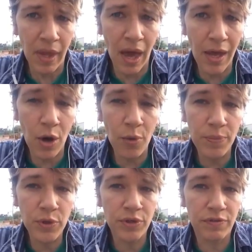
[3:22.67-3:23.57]
I hope
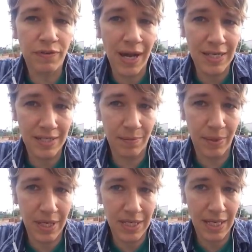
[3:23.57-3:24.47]
you could find
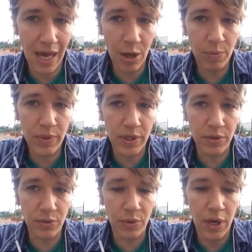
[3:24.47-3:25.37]
somebody to help
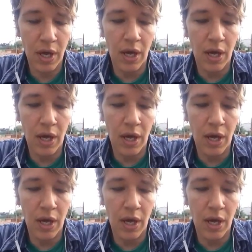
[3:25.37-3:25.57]
you